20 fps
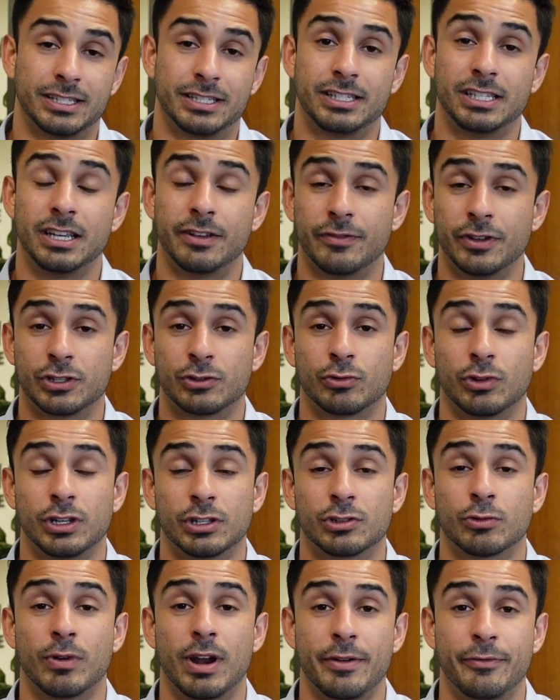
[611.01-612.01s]
see if
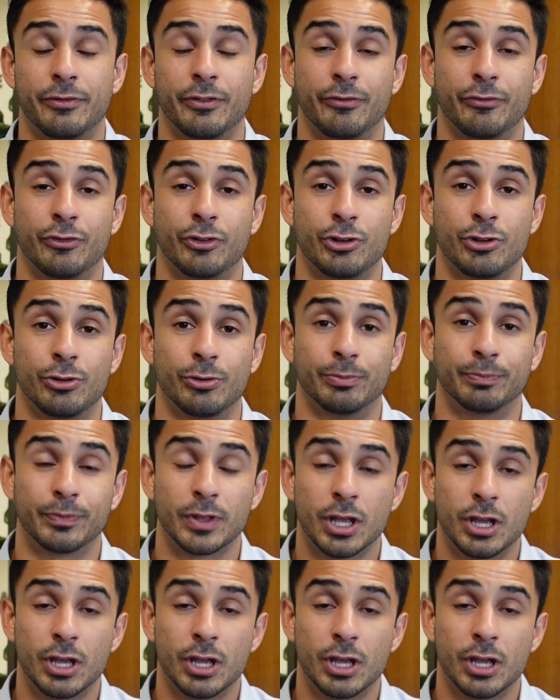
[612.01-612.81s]
it's a right fit for you.